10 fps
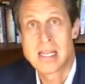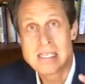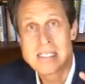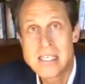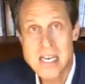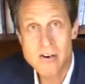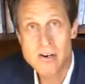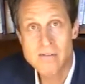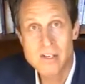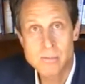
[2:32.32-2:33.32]
The
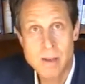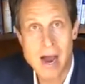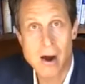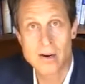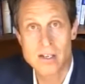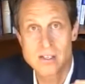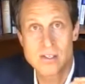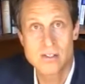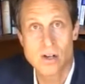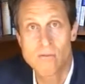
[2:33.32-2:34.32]
secret of its power is the
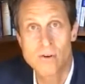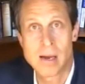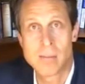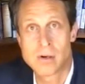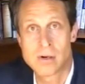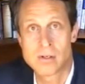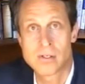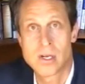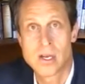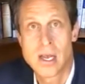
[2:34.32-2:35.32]
sulfur
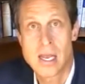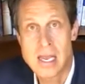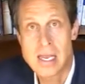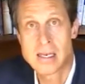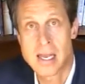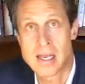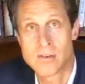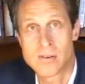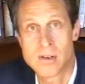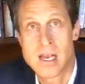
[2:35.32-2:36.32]
chemicals it
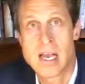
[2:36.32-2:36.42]
contains.